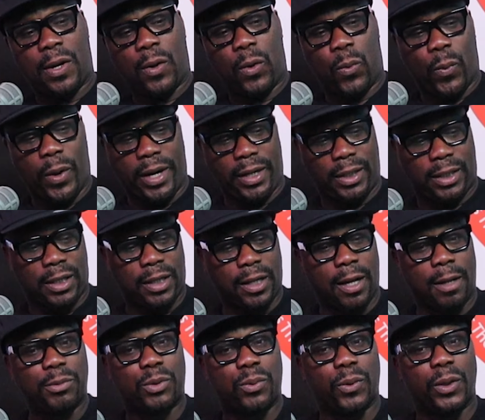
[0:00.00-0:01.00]
when
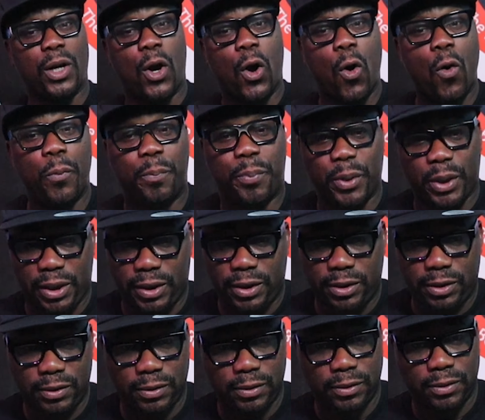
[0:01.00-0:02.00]
clubs would open,
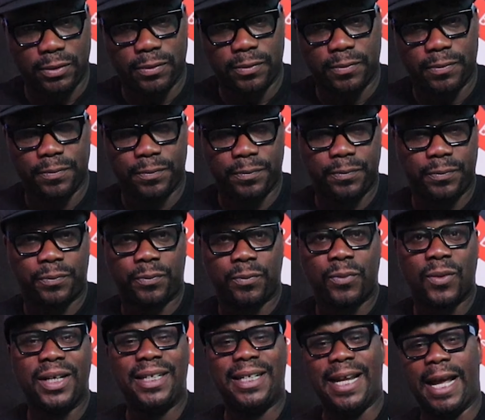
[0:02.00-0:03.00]

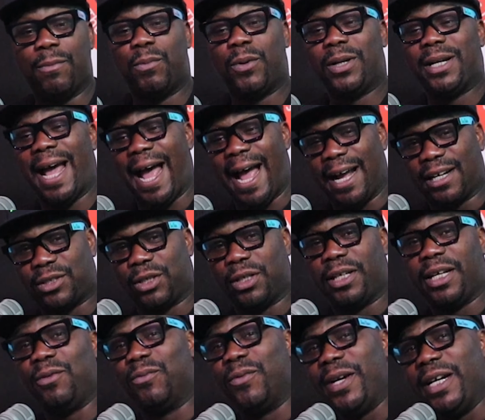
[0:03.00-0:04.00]
they would
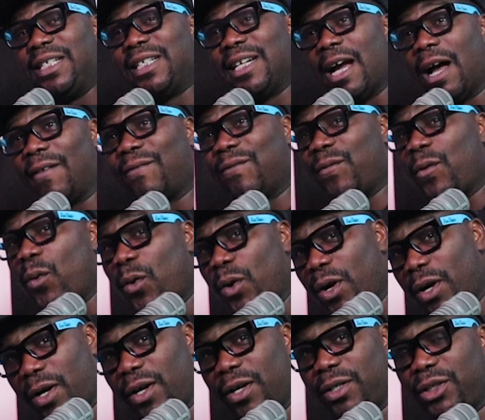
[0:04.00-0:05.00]
actually reach out for
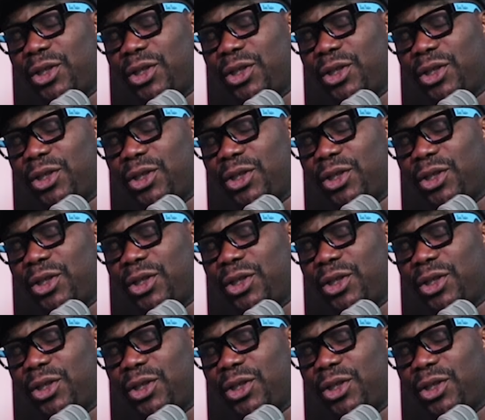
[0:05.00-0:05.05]
her,